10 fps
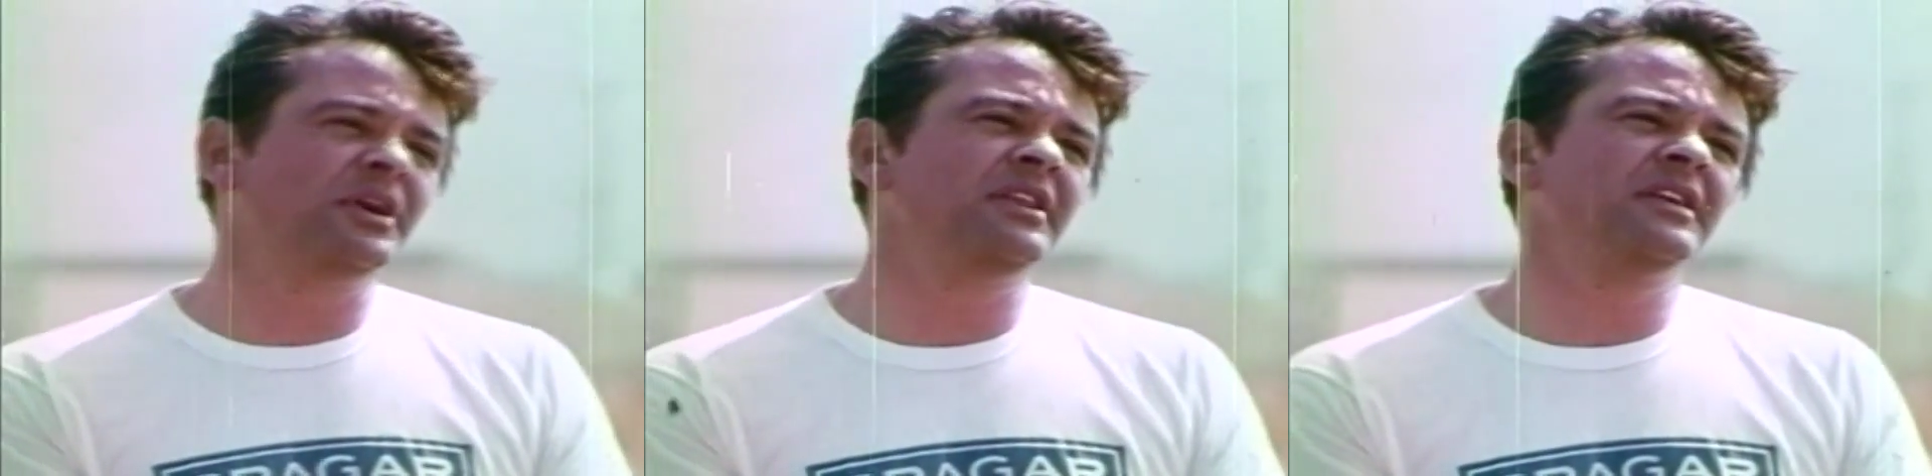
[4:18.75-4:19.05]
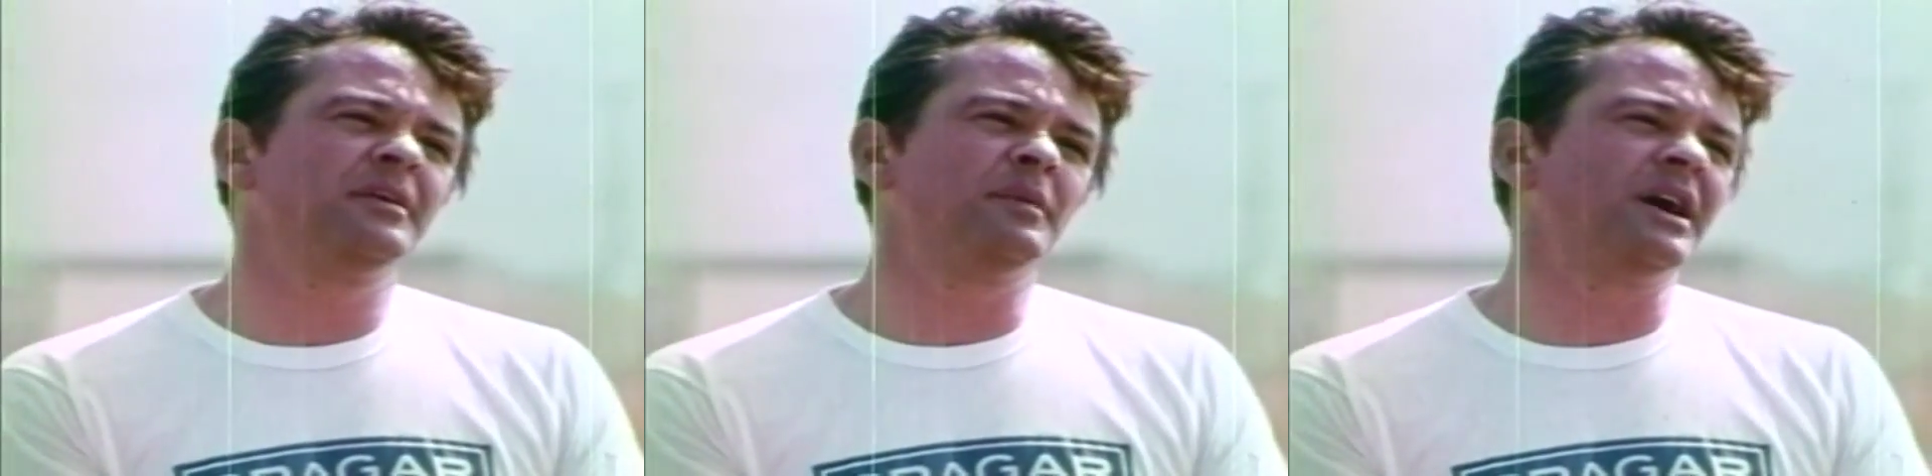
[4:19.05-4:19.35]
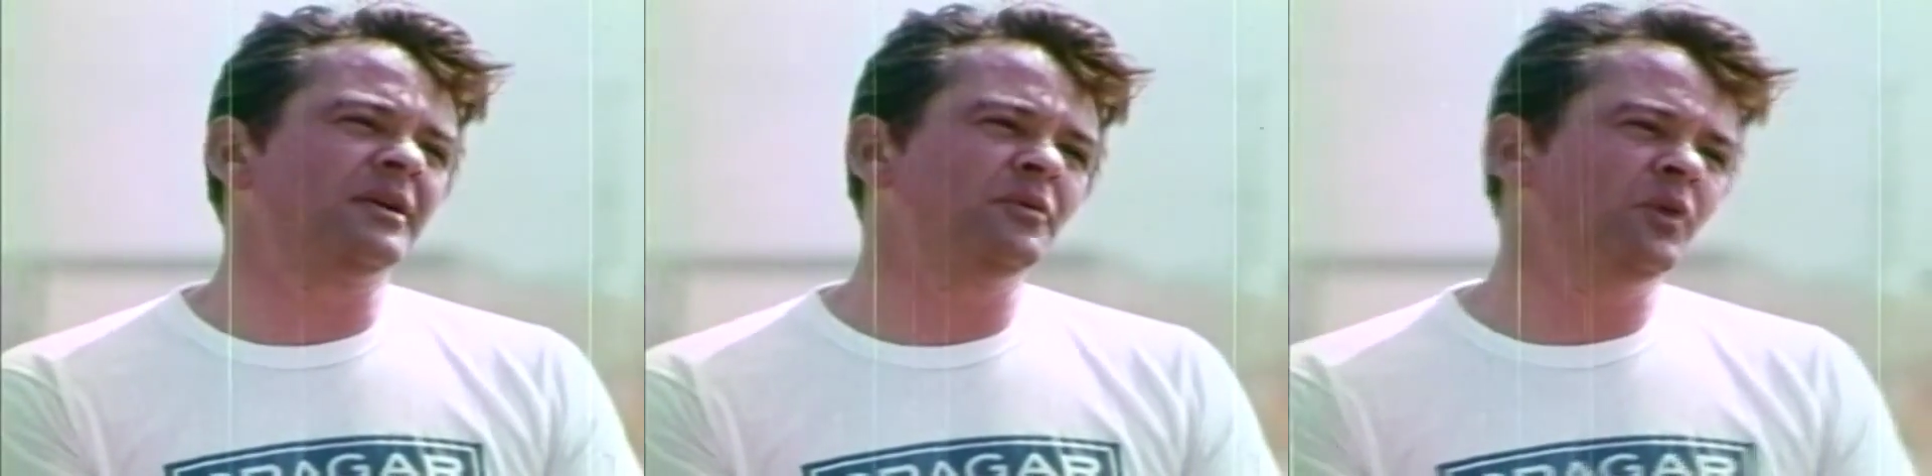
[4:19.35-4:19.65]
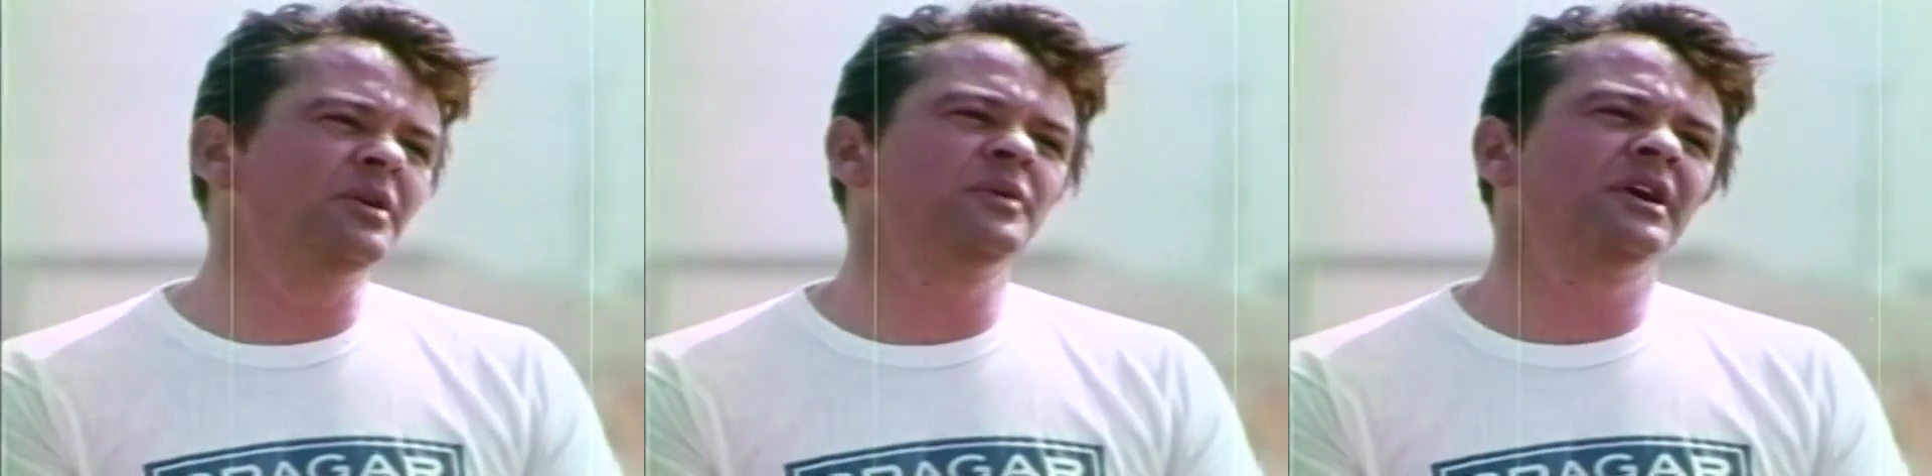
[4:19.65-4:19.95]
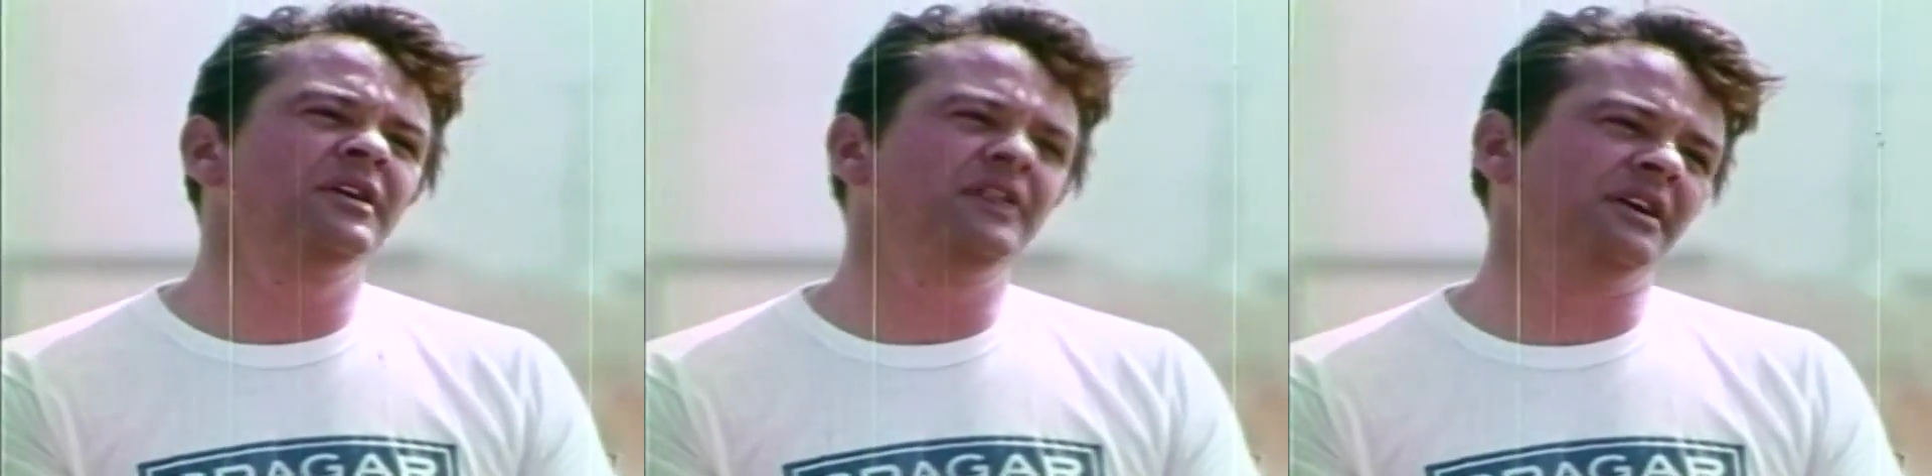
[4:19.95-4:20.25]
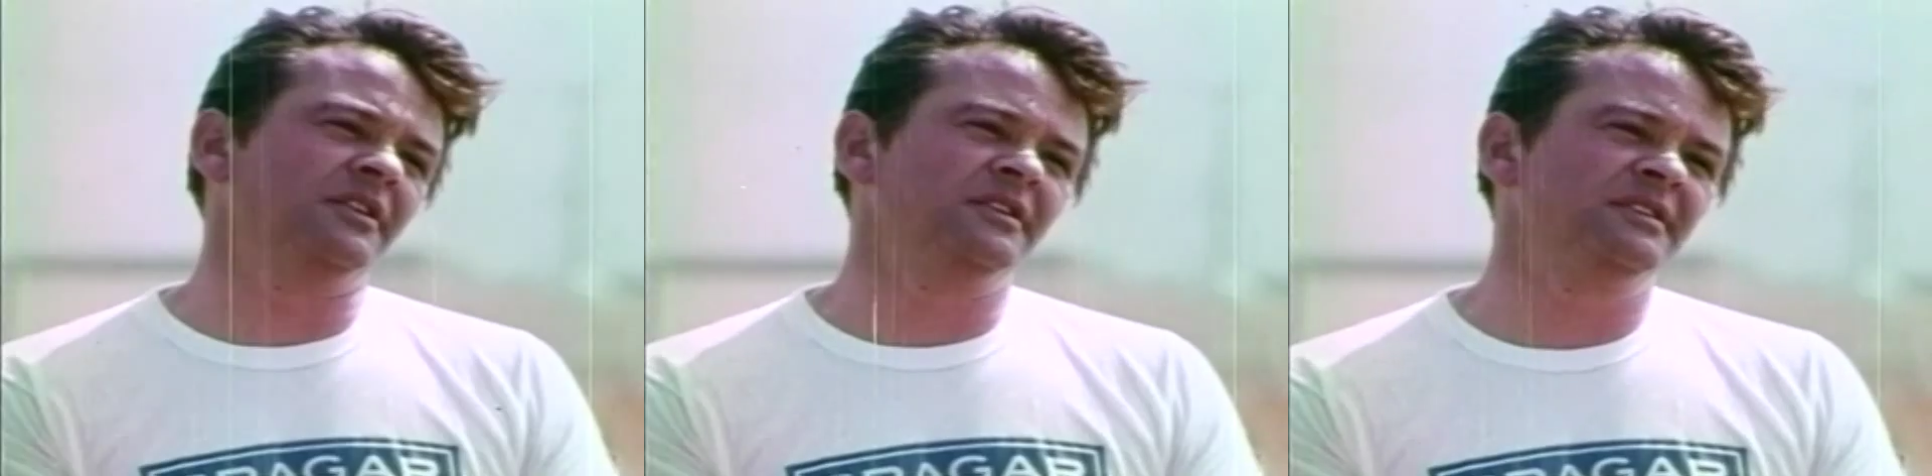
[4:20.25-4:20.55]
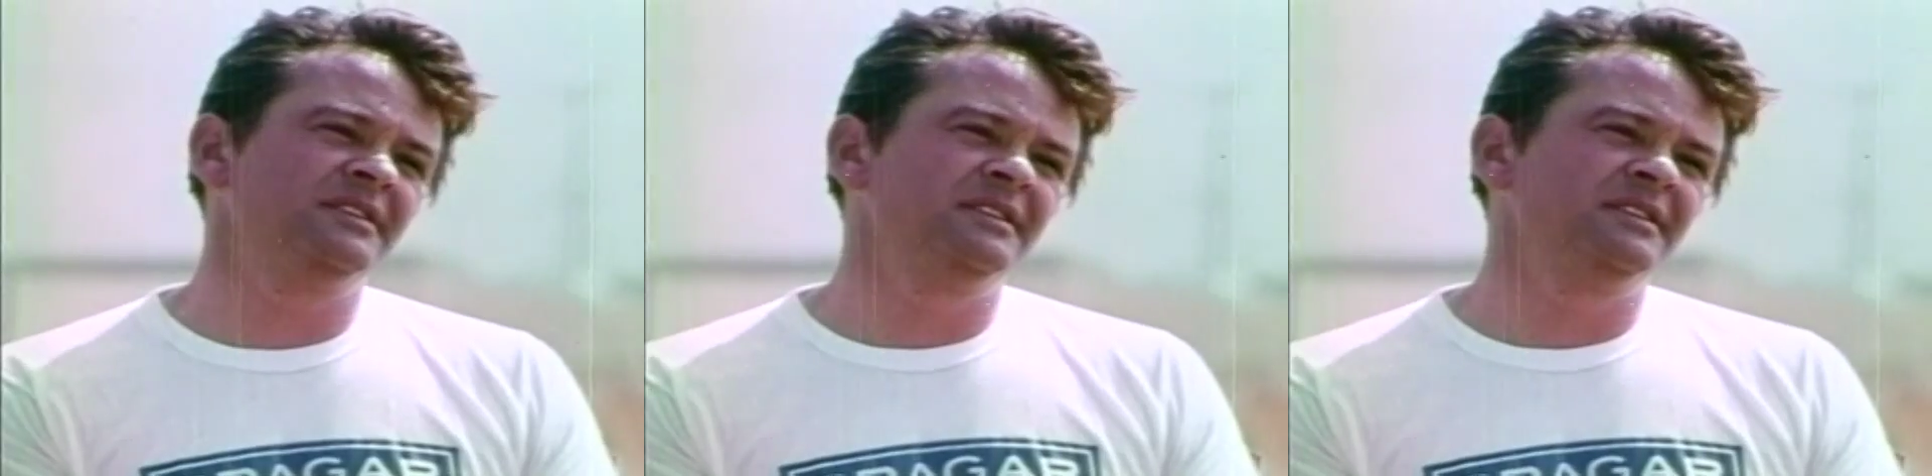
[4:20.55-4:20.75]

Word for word: anything about it, one way or the other.